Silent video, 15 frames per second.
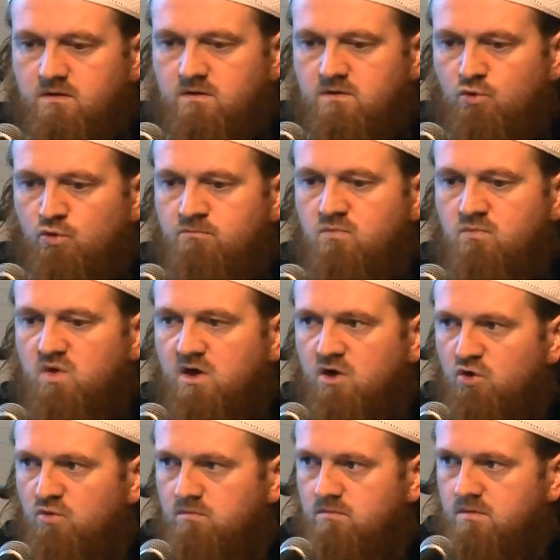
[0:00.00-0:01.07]
the ummul
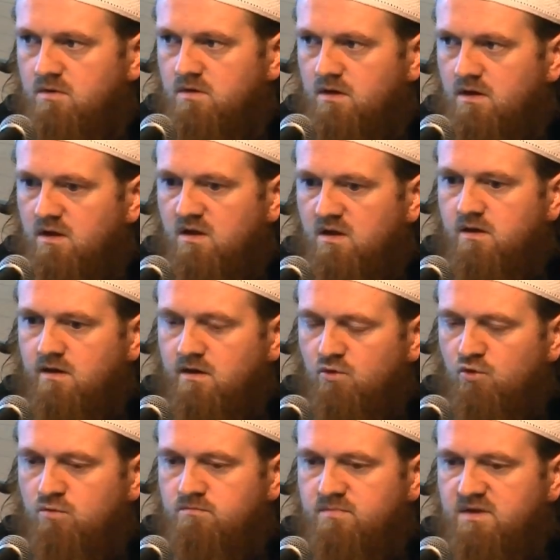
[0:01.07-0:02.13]
qawm
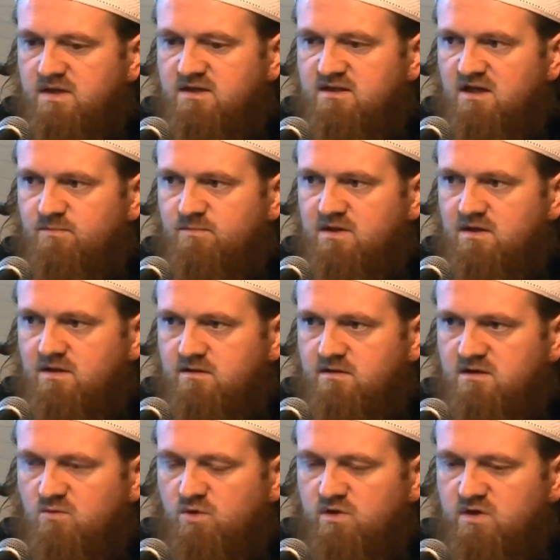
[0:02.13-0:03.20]
aqra'uhum bi kitabillah,
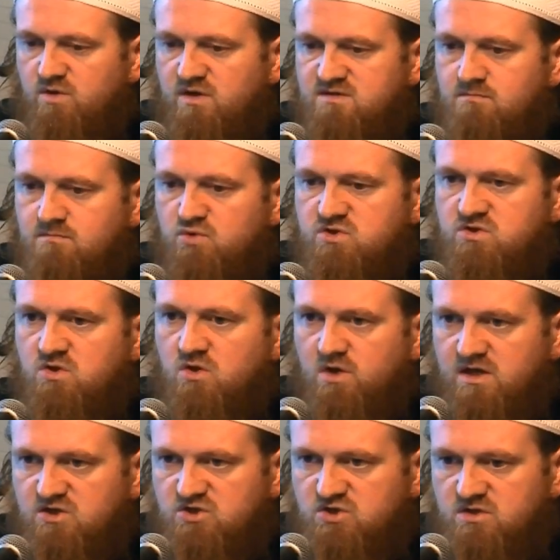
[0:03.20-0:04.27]
that the one who has most
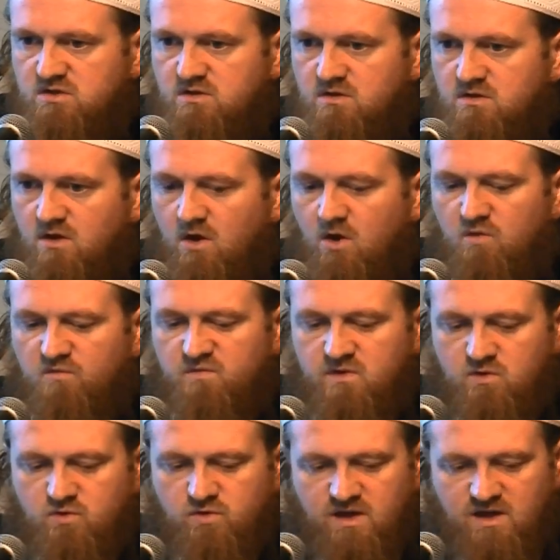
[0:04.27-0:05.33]
knowledge of the
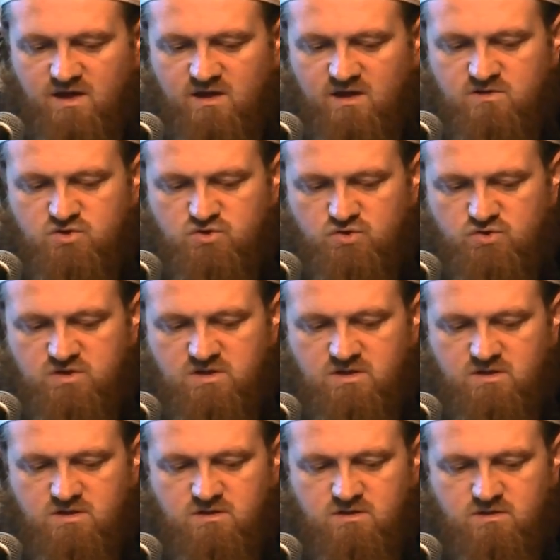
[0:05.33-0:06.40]
Quran should
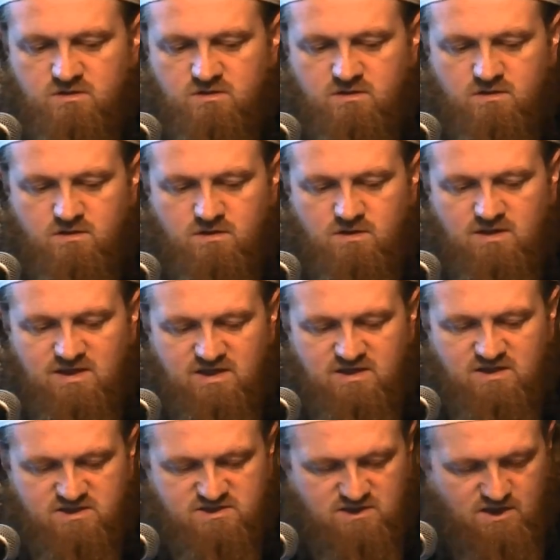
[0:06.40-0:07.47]

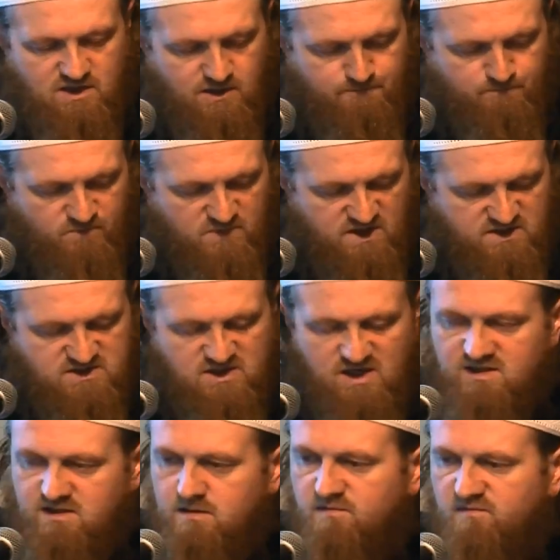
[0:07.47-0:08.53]
lead the salah, and this is a
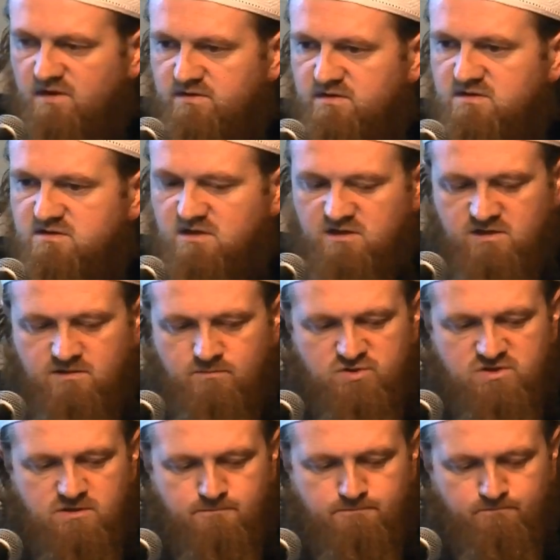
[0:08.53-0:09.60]
hadith found in Sahih
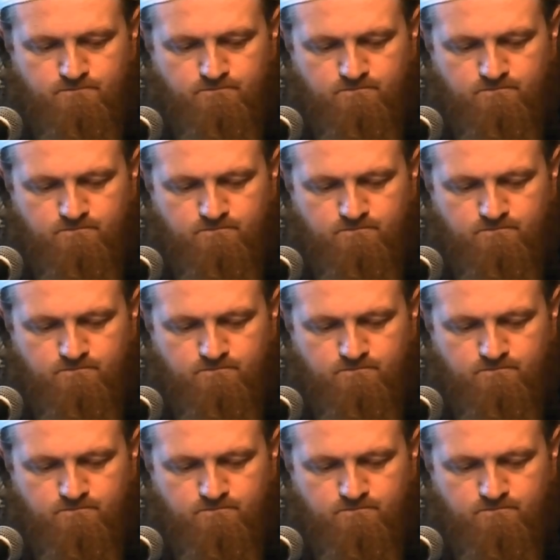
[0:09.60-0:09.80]
Muslim,